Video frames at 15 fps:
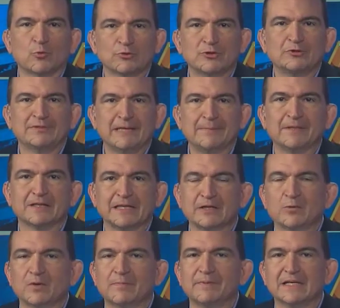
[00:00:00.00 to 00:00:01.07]
typically
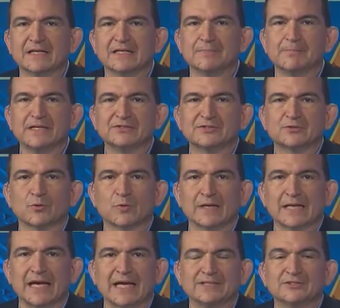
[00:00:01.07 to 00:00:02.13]
going to be a compensatory
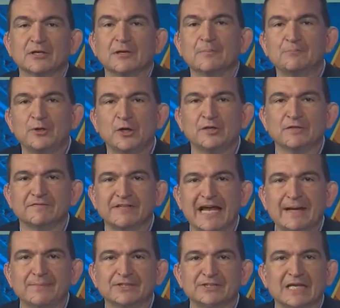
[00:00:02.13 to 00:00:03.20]
case. Punitive
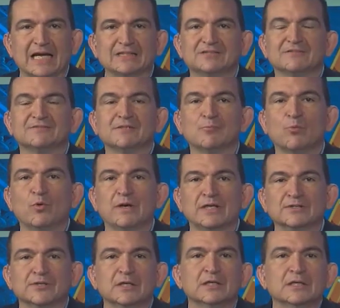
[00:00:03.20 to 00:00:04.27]
damage case, if someone
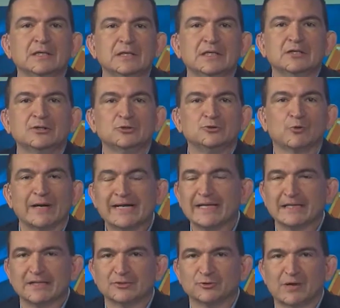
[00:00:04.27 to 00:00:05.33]
is
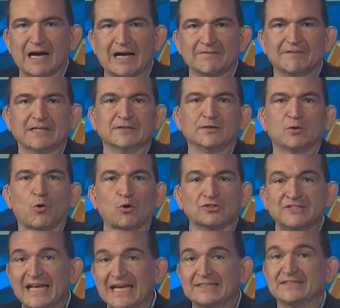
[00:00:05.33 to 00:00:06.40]
drinking and driving or
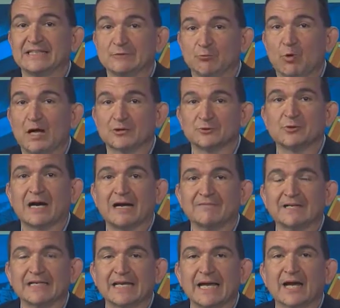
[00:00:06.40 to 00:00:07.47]
texting while
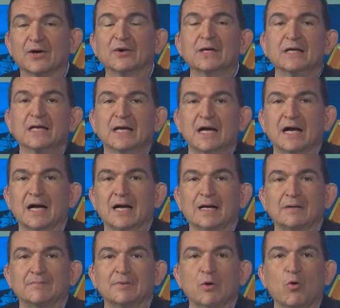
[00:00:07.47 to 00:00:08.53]
driving now,
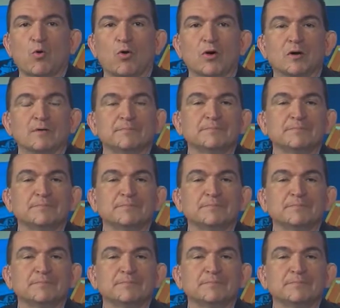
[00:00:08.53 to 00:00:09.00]
um, or